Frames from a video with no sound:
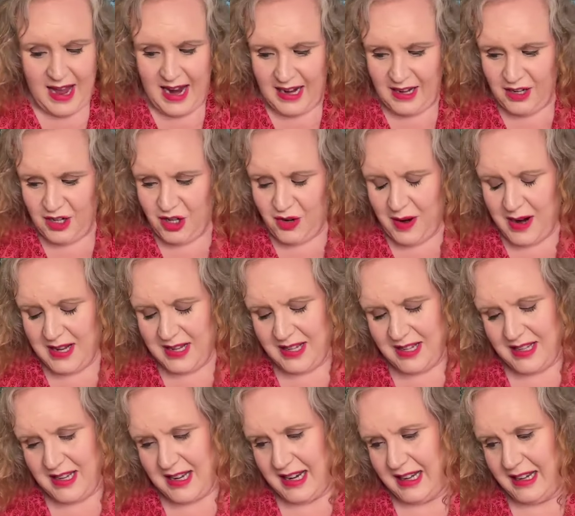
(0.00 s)

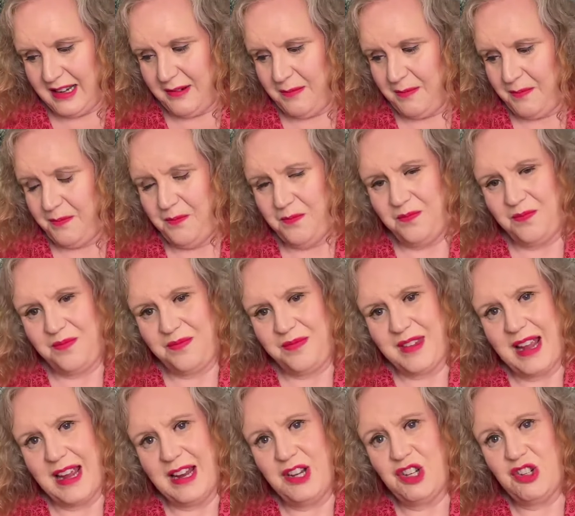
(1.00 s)
Interesting.
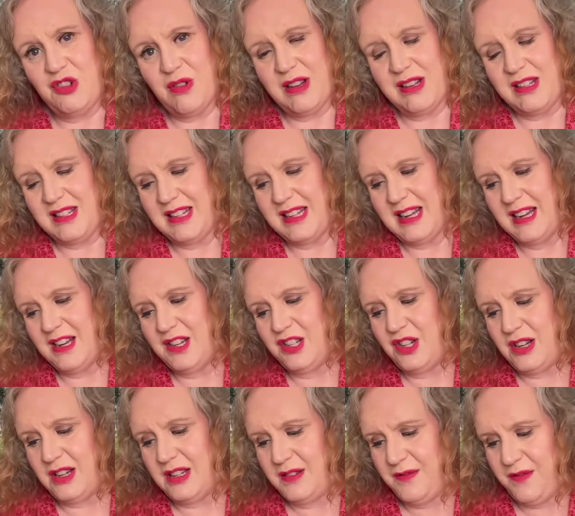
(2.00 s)
Interesting
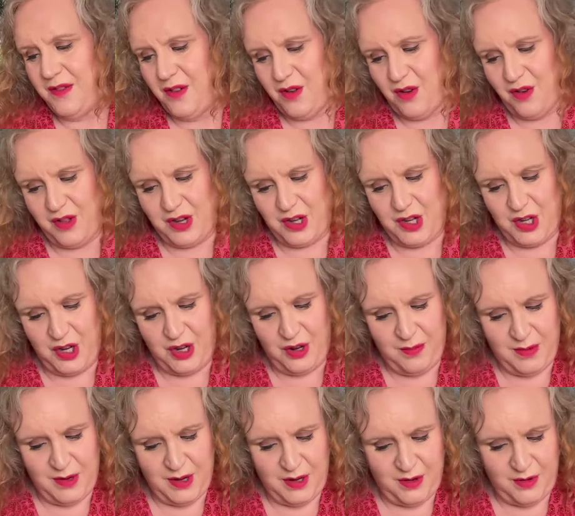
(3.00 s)
energies for the new
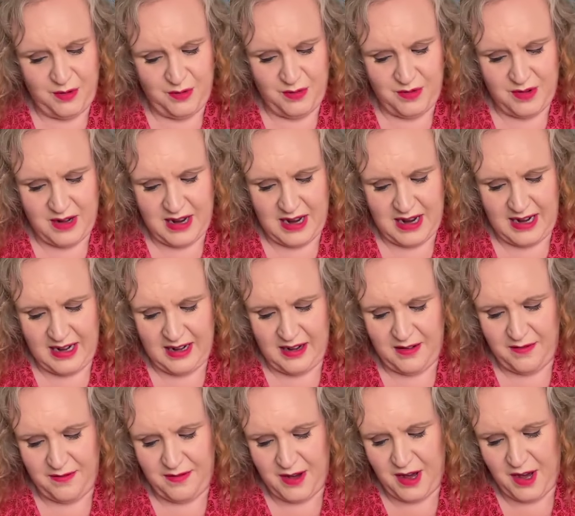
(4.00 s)
moon
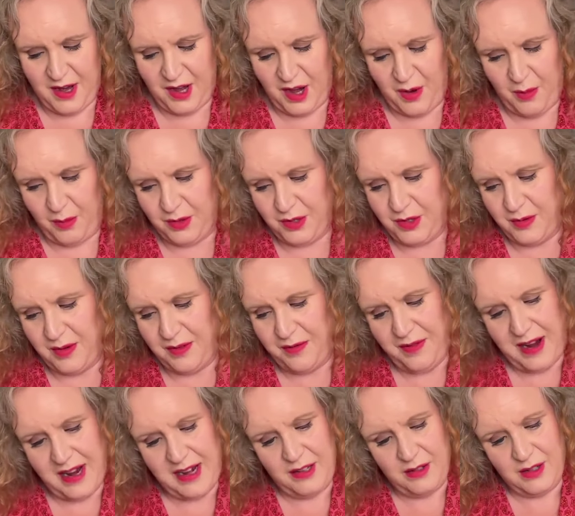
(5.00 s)
in Virgo. We'll do a
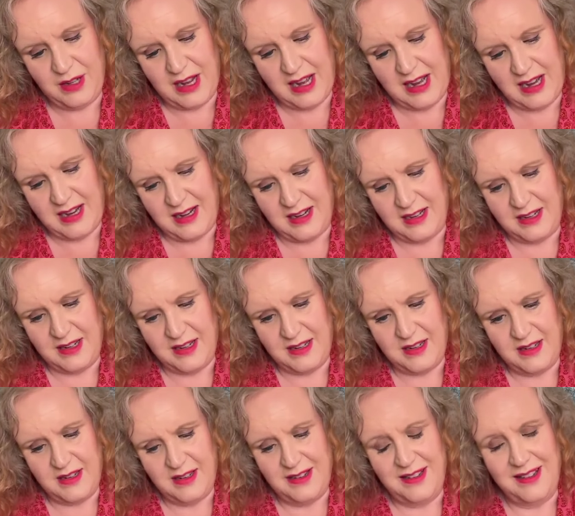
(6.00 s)
final card,
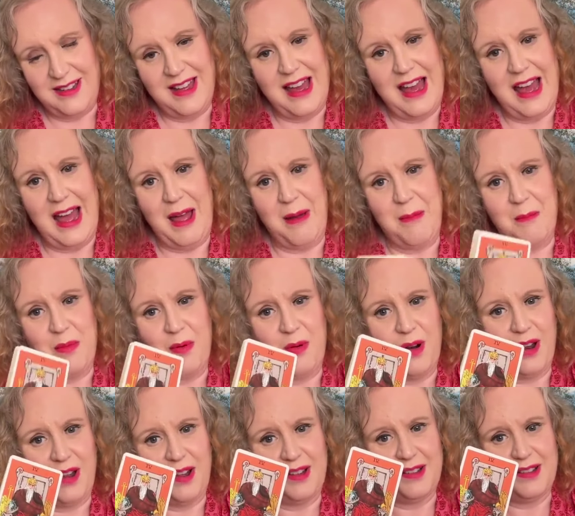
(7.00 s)

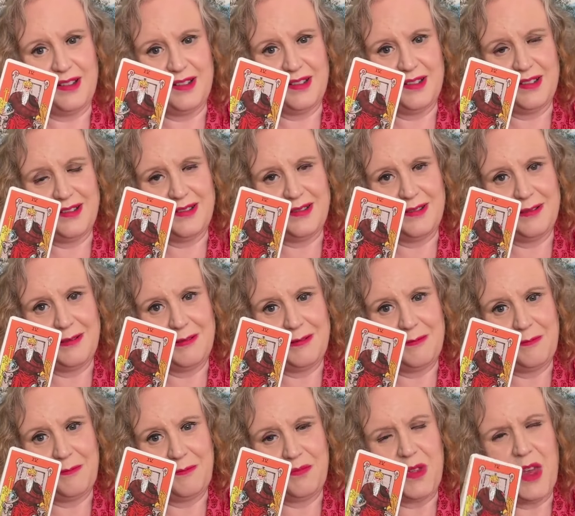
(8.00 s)
Emperor.
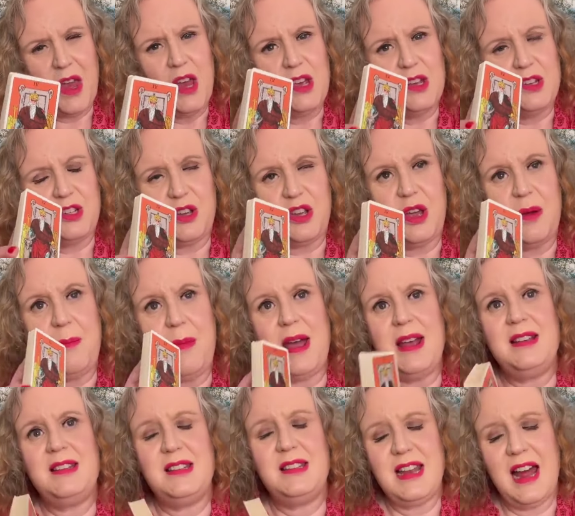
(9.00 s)
So you
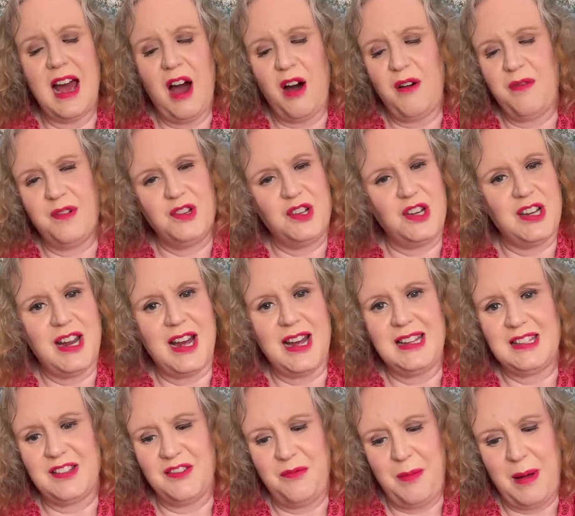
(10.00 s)
may start off as your
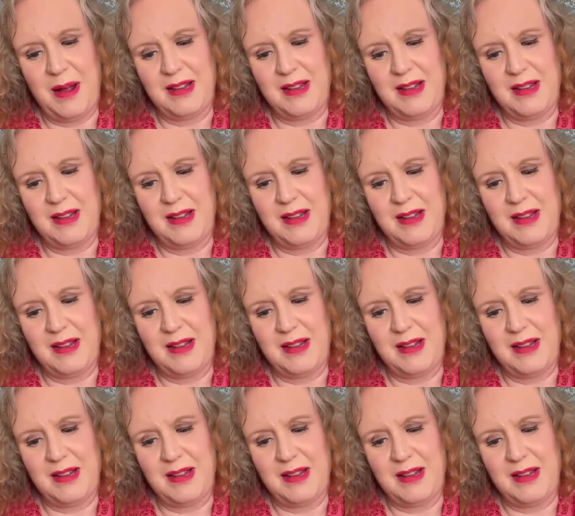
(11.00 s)
Knight of